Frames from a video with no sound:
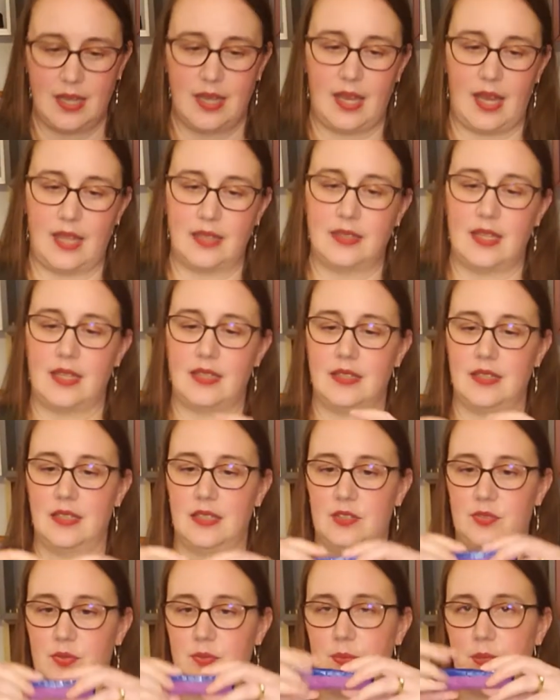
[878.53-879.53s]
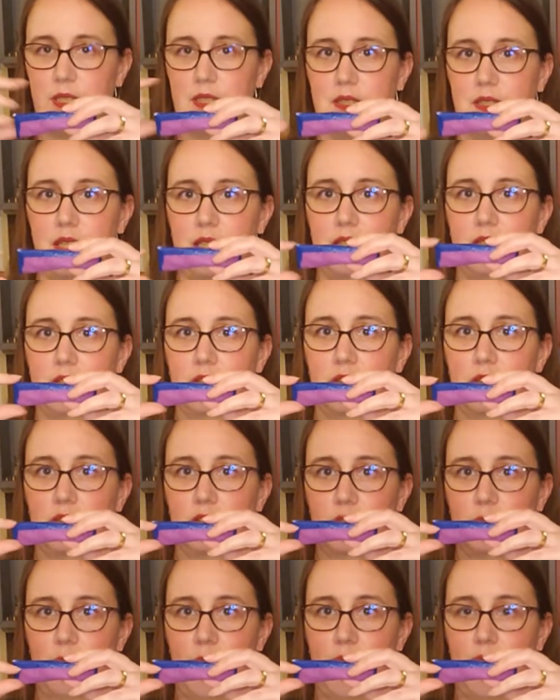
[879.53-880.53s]
And then this would be skinnier
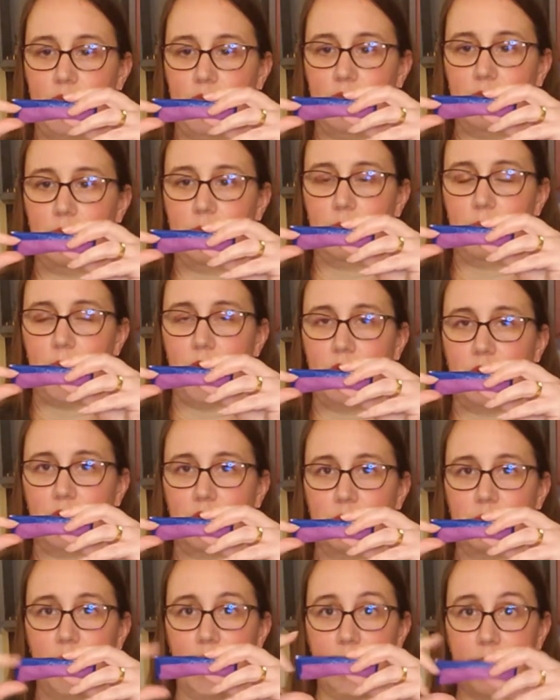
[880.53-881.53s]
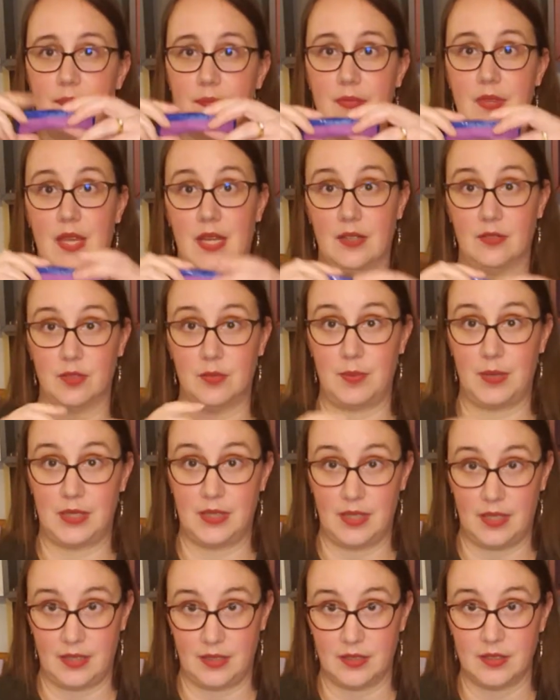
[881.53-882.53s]
this way a little bit, and it would be
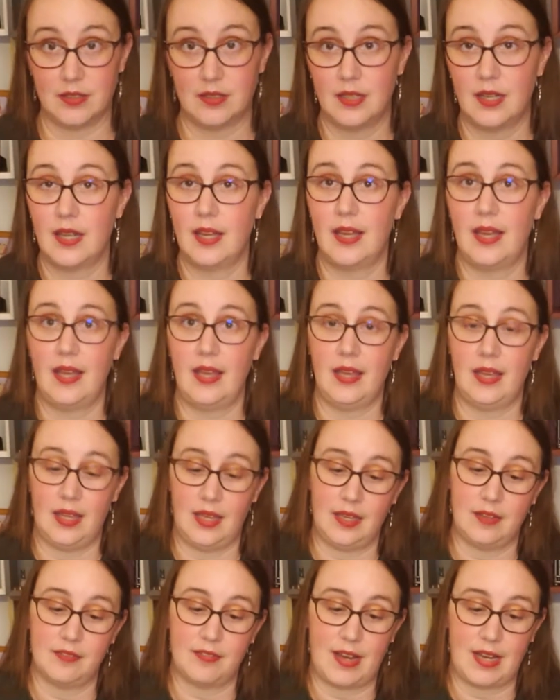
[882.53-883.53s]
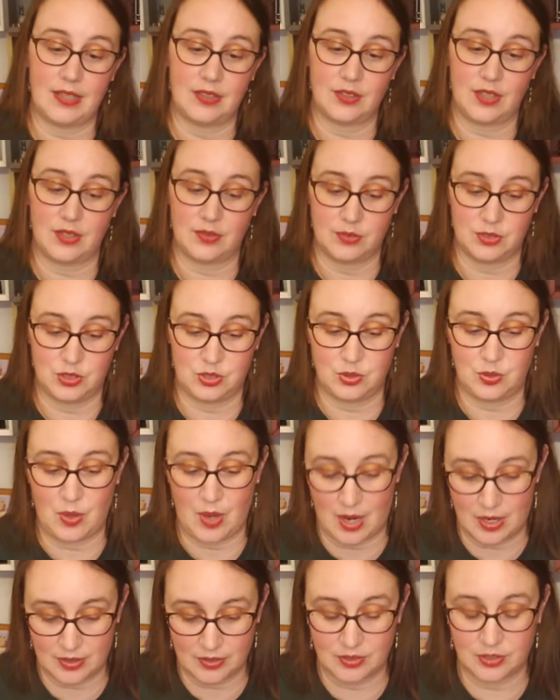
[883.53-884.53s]
tighter. If I thought it was too
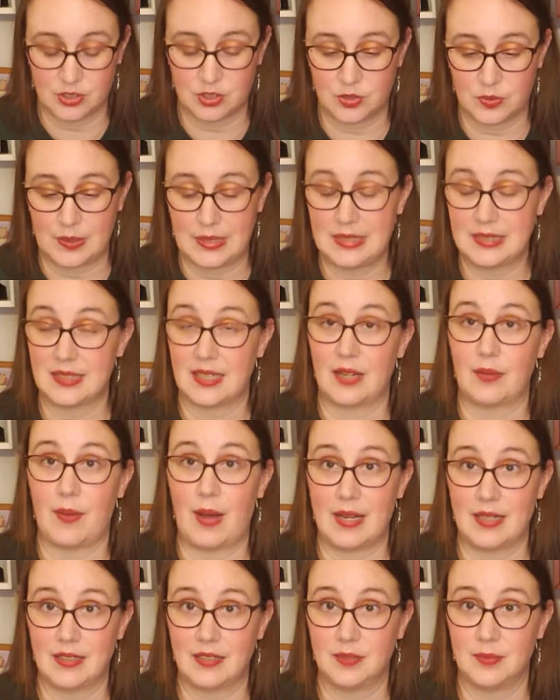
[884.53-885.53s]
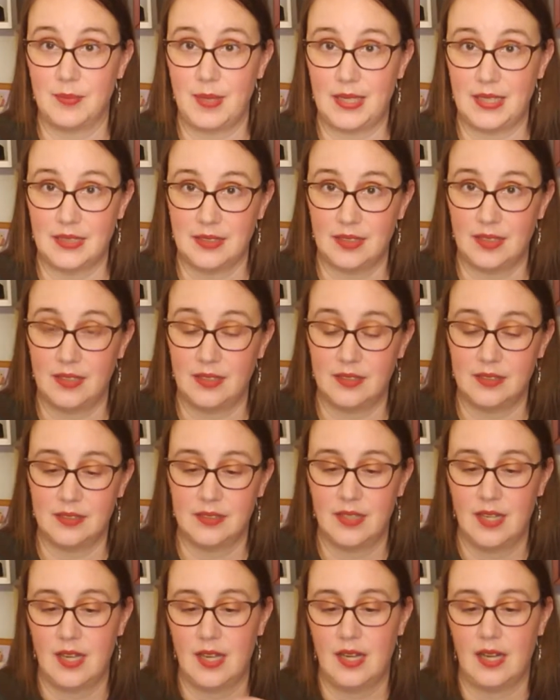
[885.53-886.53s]
hard to squeeze and I wanted to make it tighter,
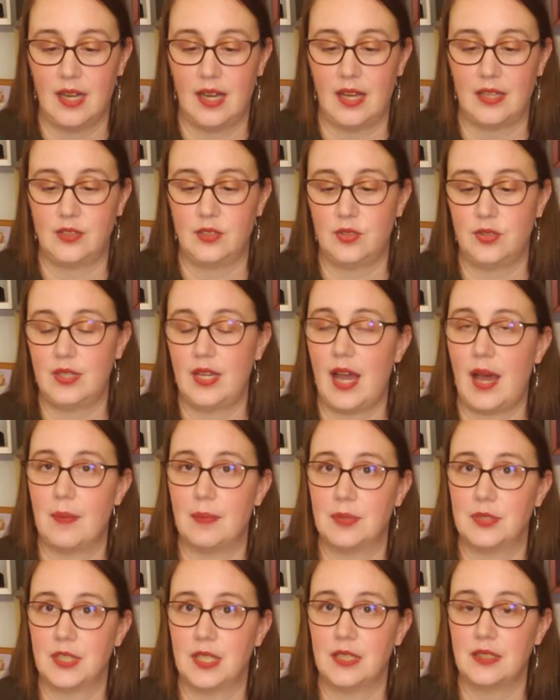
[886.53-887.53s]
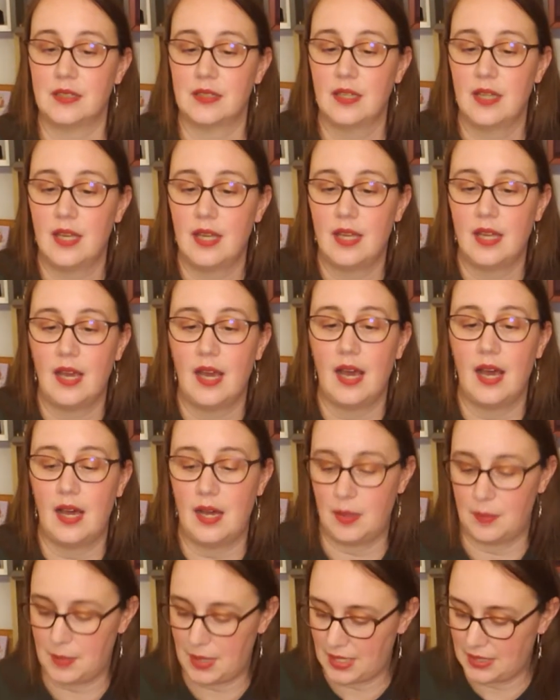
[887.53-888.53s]
I'd do the opposite.
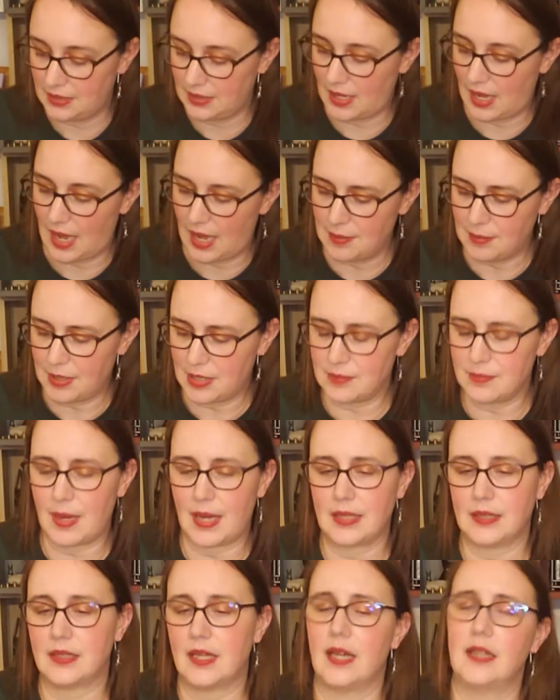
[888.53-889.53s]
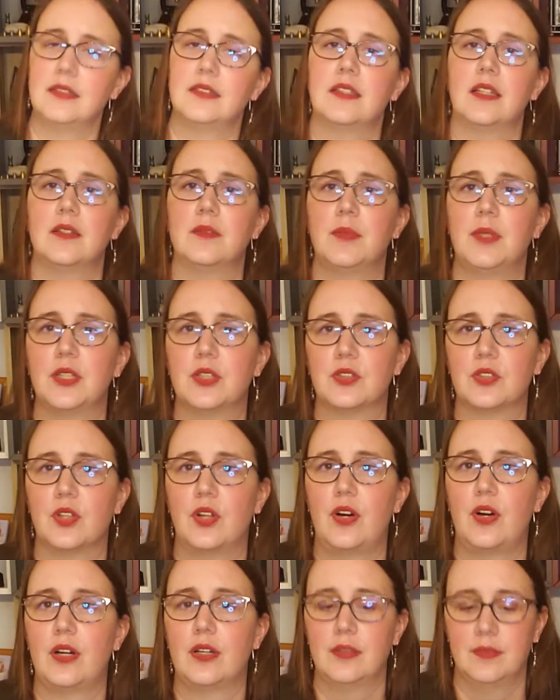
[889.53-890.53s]
And I made mine 10 centimeters
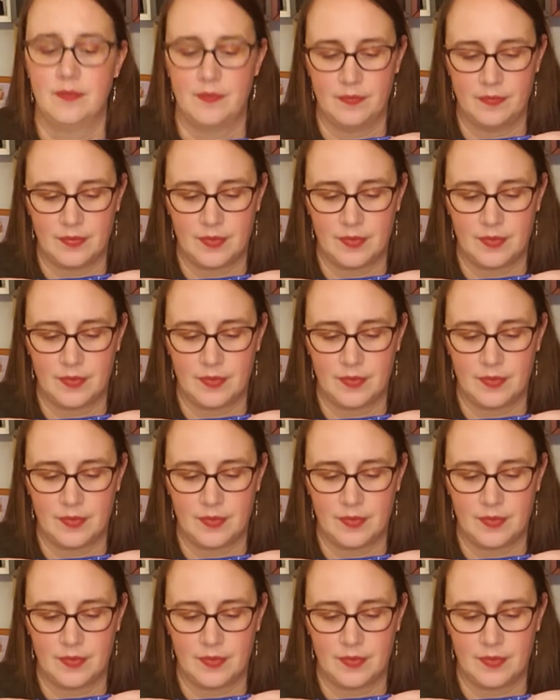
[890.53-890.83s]
long.